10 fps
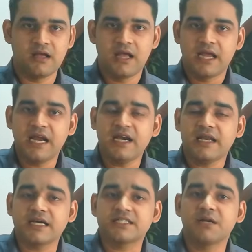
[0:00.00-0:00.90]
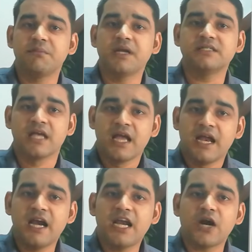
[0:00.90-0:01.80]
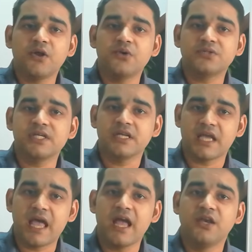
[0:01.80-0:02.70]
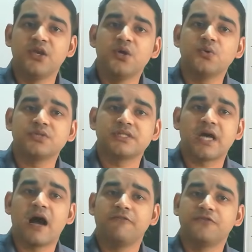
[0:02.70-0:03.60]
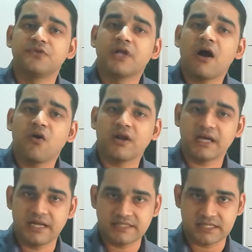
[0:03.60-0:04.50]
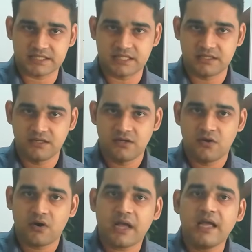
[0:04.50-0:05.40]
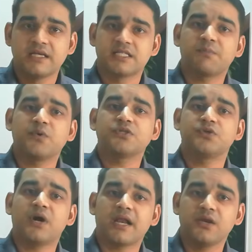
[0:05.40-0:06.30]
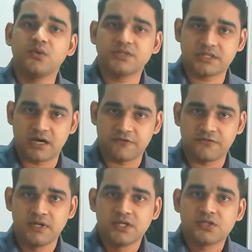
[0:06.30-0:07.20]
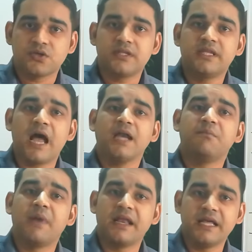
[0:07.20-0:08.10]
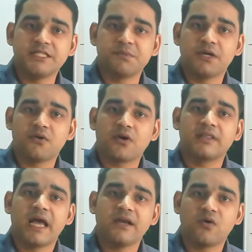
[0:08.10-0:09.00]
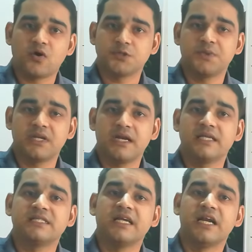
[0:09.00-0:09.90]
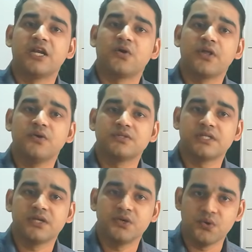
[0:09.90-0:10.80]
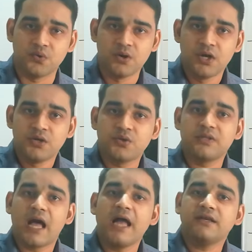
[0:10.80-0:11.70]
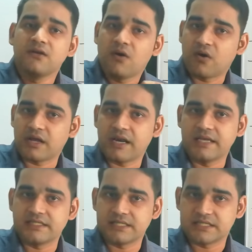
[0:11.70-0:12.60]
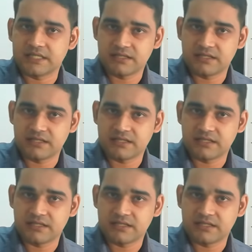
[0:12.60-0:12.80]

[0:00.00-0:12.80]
Induction means introducing a new staff to the organization. Okay, suppose you are a new staff, so that management or that hospital is introducing you to that organization.